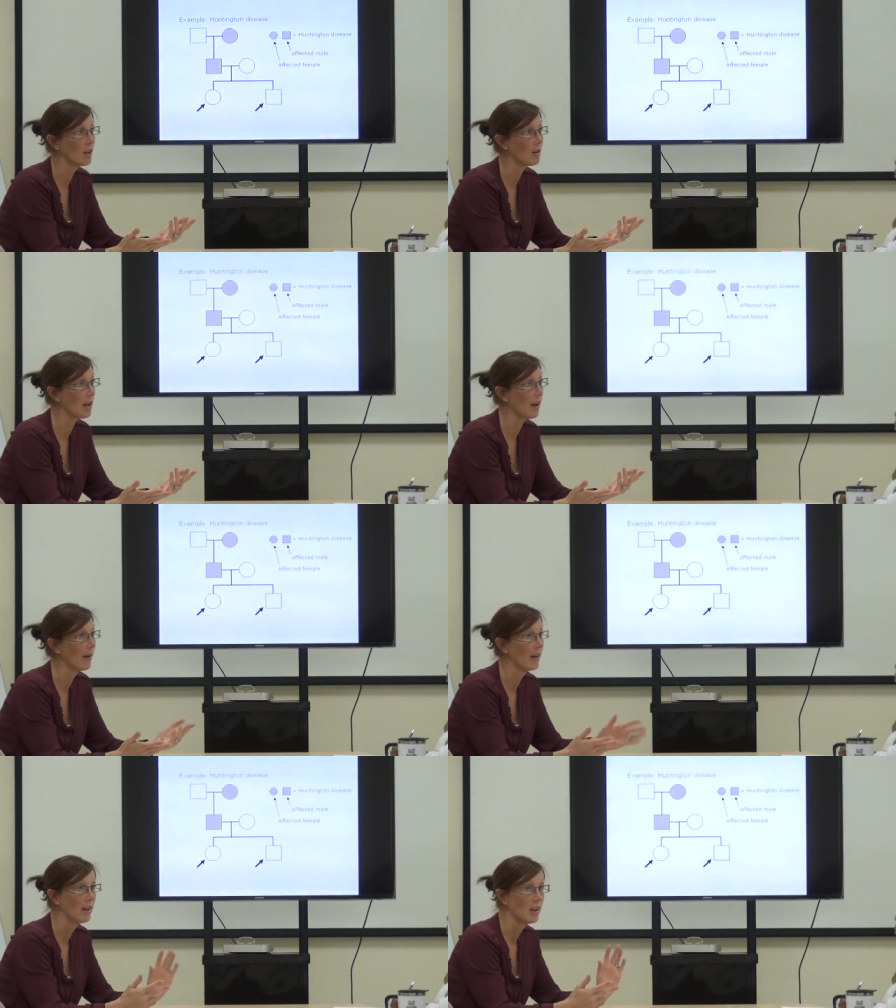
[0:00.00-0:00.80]
Okay,
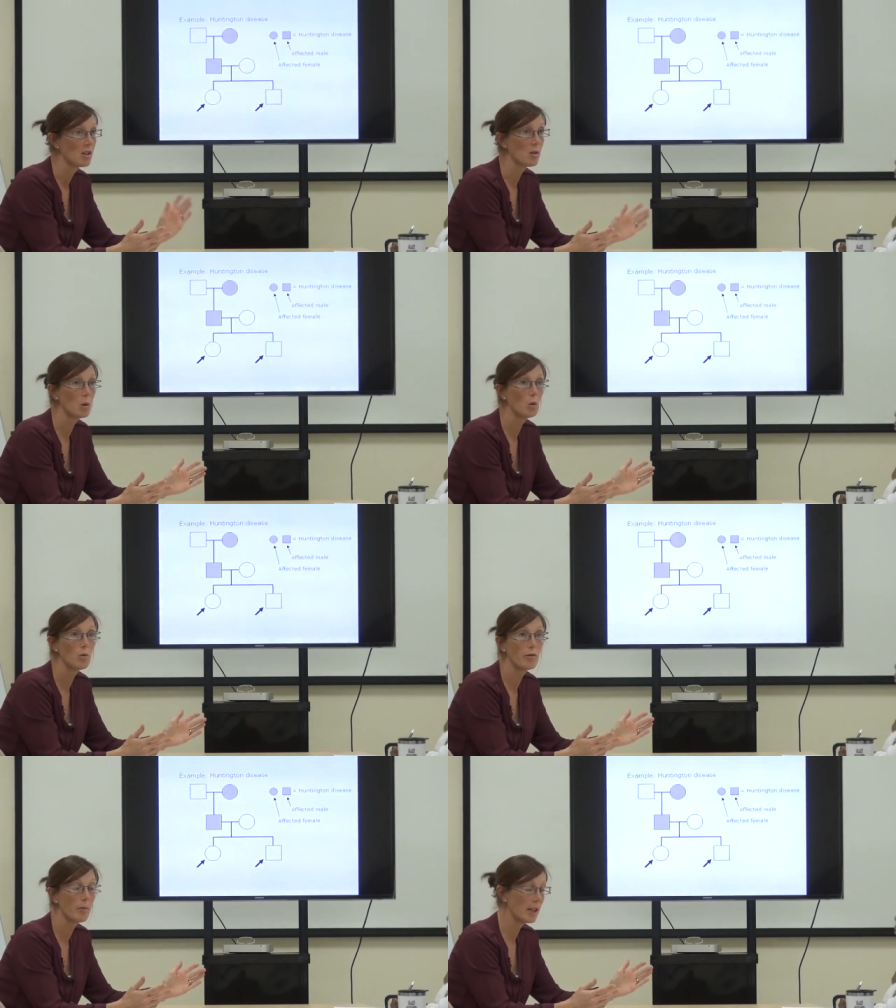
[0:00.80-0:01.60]
so we're
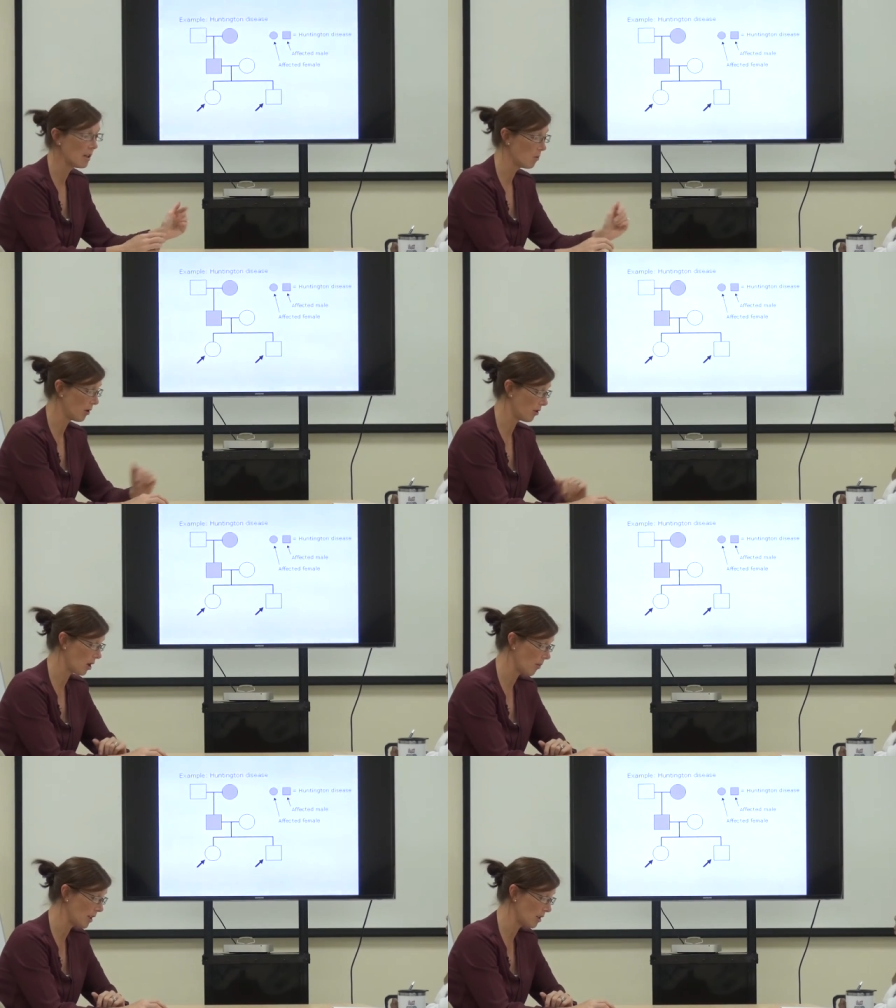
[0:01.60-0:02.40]
all familiar with
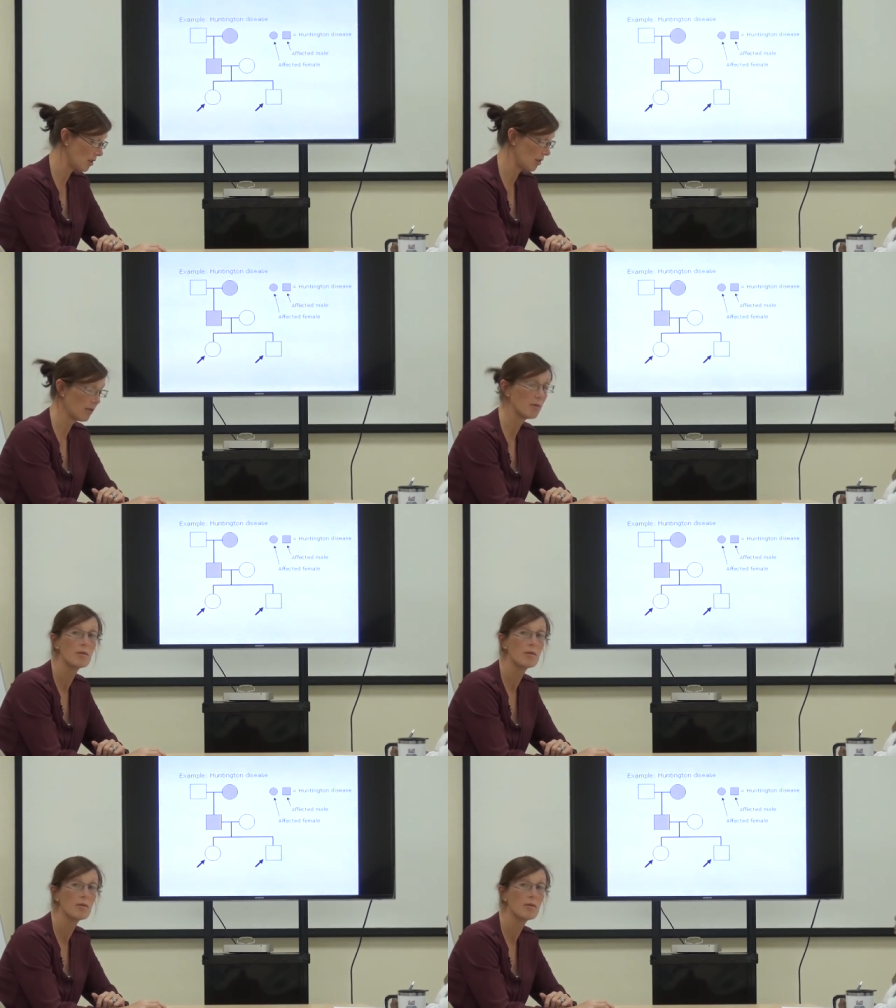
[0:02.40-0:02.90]
dominant.